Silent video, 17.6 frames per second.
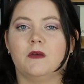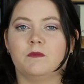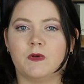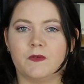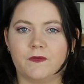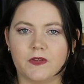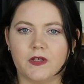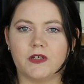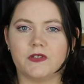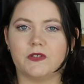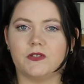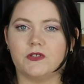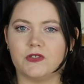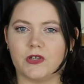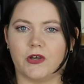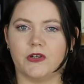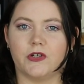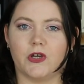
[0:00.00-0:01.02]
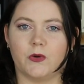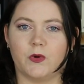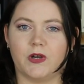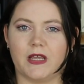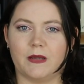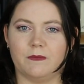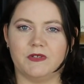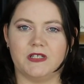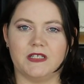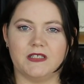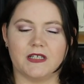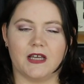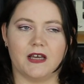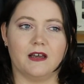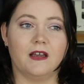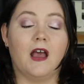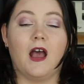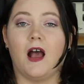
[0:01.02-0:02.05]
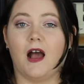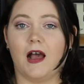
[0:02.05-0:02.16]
But for those who don't know what empties are,